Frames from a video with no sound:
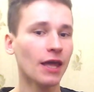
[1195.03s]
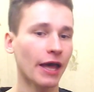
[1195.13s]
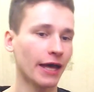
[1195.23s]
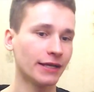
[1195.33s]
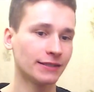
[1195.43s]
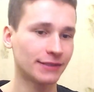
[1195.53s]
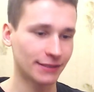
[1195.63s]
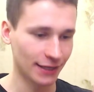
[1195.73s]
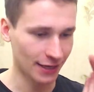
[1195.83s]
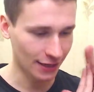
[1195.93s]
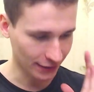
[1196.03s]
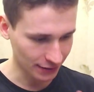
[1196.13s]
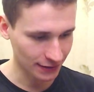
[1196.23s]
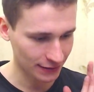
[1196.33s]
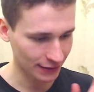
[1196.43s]
And uh, it
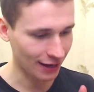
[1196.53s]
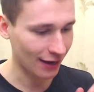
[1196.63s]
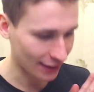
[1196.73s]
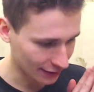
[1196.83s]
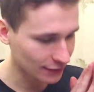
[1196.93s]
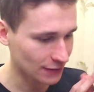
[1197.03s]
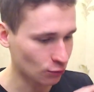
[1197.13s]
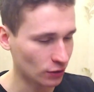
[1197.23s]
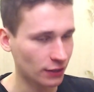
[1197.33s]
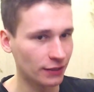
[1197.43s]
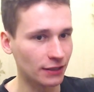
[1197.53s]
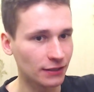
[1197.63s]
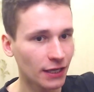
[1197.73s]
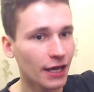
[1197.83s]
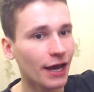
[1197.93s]
is it is what I
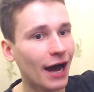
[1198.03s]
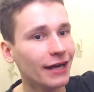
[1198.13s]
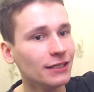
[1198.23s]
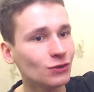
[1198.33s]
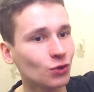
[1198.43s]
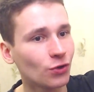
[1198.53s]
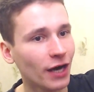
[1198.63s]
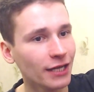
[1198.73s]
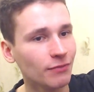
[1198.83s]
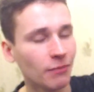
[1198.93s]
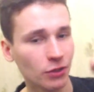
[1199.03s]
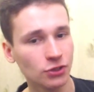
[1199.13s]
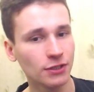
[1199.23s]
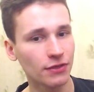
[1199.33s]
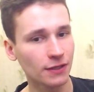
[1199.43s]
need. I need to write my
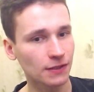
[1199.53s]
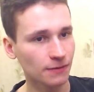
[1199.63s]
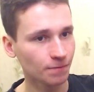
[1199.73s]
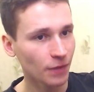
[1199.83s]
PhD thesis.